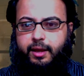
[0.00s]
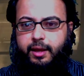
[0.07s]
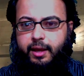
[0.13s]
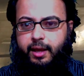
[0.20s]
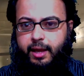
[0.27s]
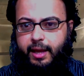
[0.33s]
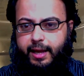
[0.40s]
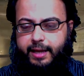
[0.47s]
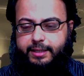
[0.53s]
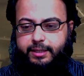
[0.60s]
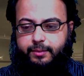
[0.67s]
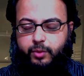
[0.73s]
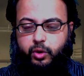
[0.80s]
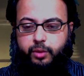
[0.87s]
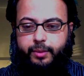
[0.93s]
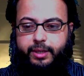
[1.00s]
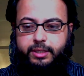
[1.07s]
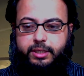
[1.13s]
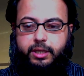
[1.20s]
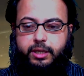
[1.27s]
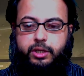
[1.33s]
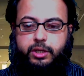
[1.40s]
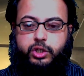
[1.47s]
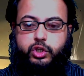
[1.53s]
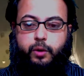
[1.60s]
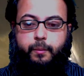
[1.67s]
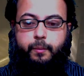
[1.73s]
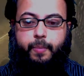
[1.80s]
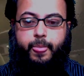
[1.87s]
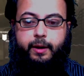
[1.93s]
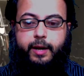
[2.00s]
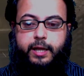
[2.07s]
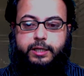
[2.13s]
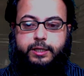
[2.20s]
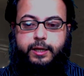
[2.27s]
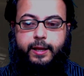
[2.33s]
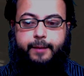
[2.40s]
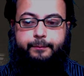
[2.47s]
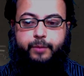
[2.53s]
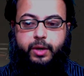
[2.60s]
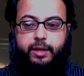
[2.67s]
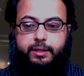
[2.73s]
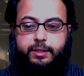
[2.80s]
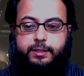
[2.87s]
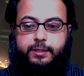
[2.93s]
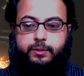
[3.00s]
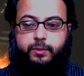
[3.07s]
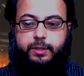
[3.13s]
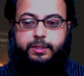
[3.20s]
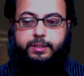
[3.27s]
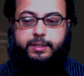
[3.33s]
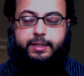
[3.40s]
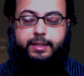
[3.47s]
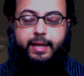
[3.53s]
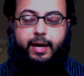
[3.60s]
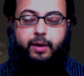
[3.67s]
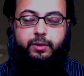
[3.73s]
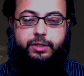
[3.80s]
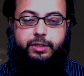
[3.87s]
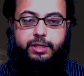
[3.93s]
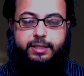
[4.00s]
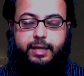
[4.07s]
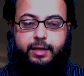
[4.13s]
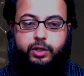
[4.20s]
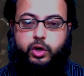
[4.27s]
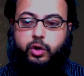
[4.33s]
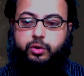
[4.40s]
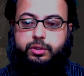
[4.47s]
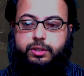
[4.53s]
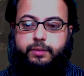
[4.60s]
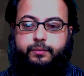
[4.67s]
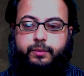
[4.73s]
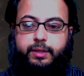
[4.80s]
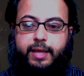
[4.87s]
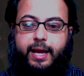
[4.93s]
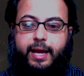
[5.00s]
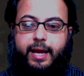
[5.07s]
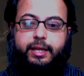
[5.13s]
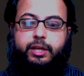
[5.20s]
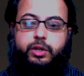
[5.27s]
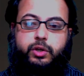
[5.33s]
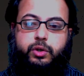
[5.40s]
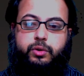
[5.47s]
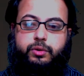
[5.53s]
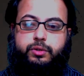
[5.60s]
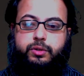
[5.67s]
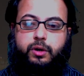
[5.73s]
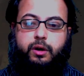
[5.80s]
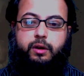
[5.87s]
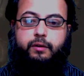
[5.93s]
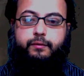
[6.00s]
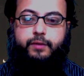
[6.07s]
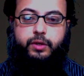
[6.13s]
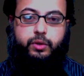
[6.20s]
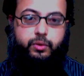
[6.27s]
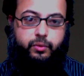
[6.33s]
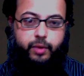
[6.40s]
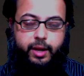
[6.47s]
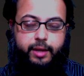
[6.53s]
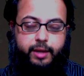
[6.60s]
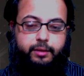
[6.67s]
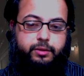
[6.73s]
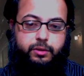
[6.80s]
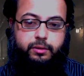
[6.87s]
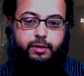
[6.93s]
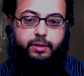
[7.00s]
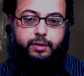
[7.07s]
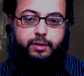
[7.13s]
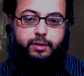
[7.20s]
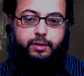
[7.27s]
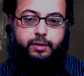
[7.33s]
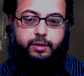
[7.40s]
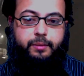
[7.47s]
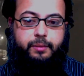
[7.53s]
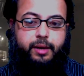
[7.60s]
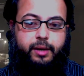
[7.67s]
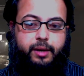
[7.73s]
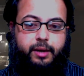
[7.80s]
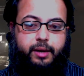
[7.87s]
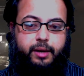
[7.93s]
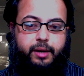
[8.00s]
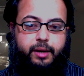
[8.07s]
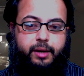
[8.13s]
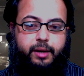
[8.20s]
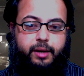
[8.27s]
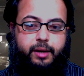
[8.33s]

at the moment. So Russian Empire, this is what she said. Now she said, quote, that includes all of Ukraine. So the Russian Empire will be